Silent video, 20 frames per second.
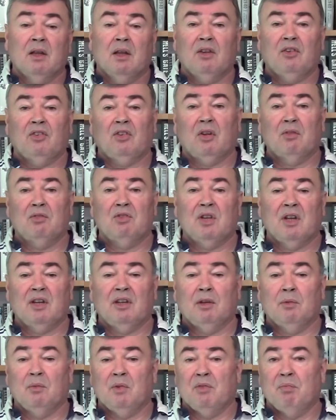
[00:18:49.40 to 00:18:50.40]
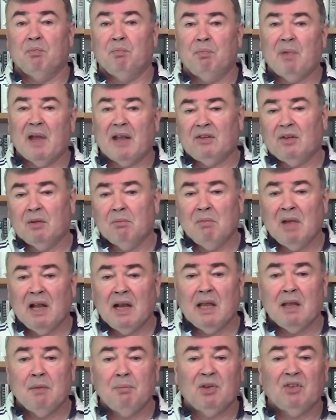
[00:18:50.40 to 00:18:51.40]
associated with better
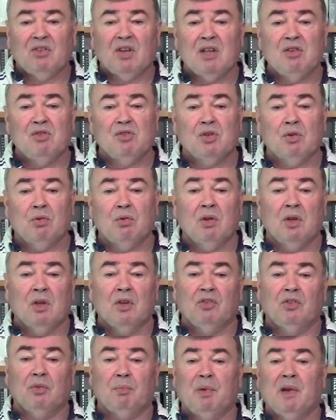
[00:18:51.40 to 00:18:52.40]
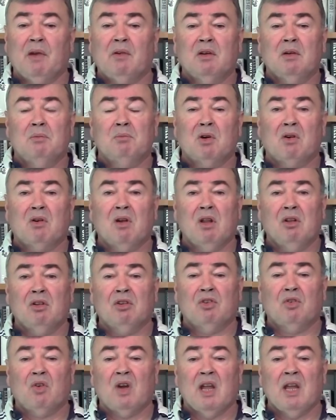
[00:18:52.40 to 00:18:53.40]
melee potential, superior morale
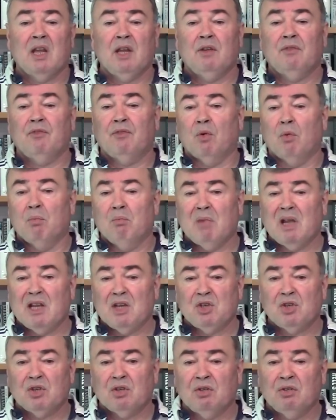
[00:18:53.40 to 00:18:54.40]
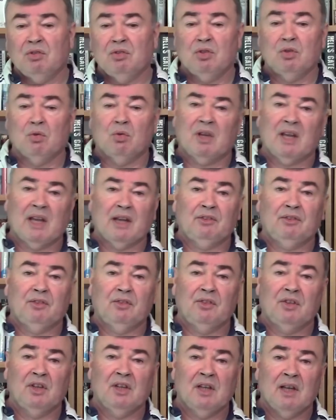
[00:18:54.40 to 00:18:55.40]
grade, formation, your
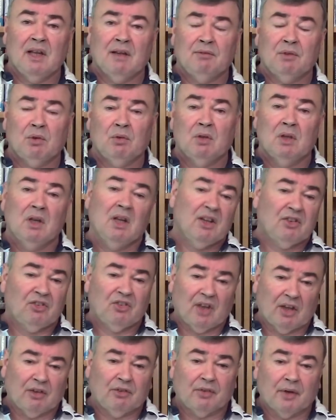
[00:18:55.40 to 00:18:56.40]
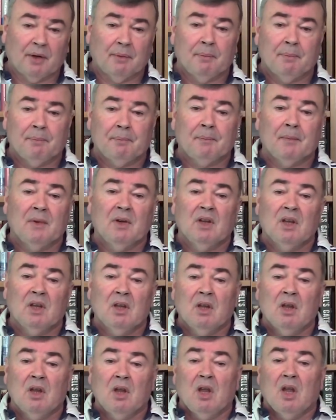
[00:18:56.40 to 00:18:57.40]
casualty level, etc.
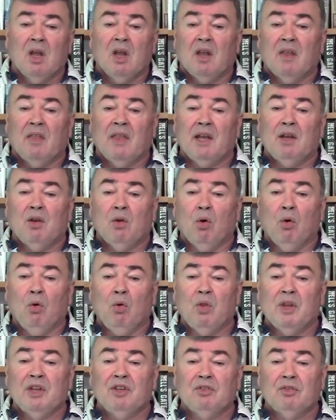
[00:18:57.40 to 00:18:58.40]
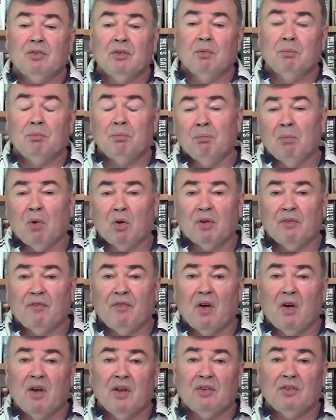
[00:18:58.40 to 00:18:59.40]
And then all these
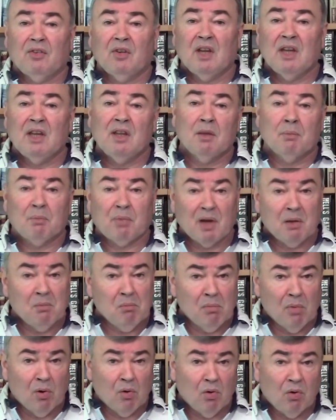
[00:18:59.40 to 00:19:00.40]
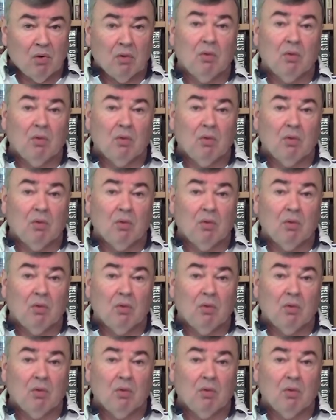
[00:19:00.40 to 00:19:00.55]
modifiers either bring more